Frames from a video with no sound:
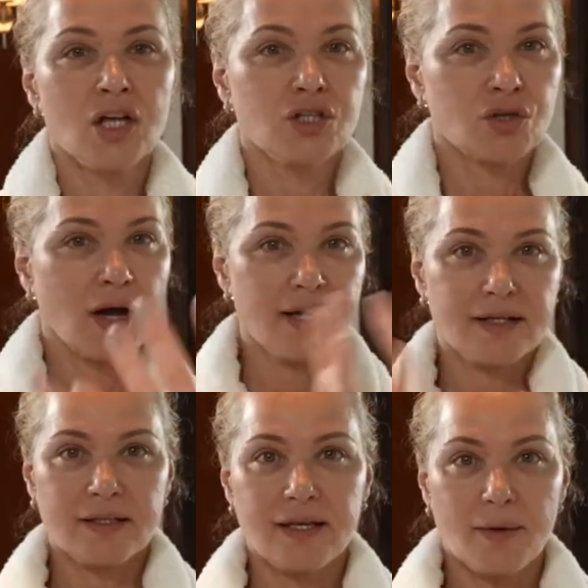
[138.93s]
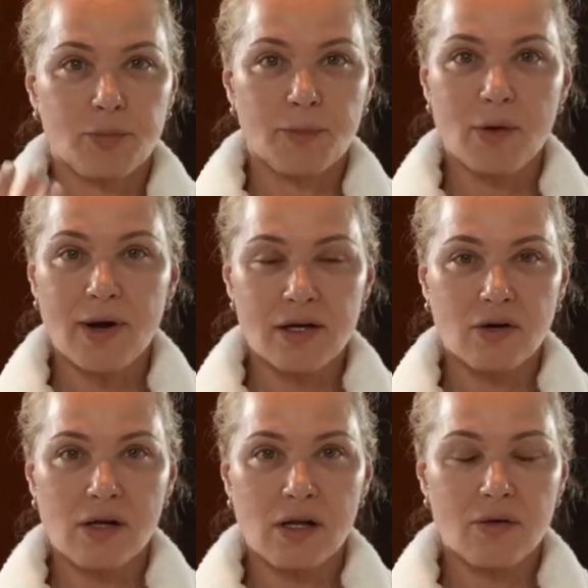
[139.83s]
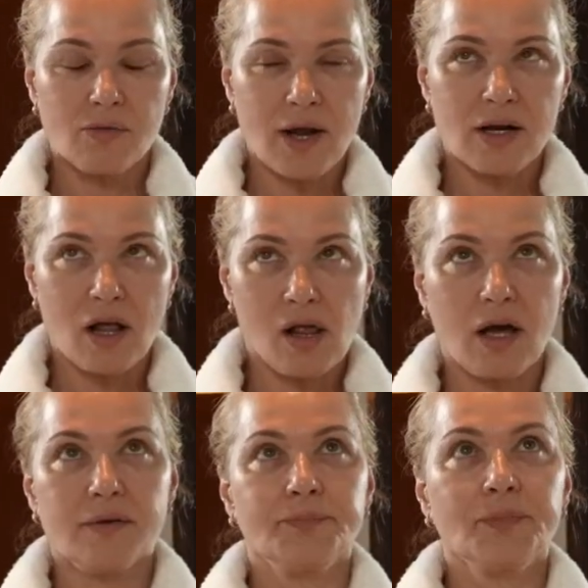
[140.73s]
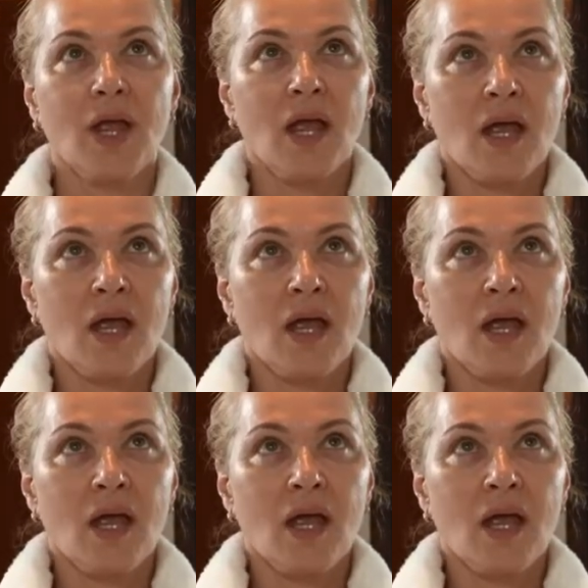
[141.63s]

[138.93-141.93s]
So I put my retinol on.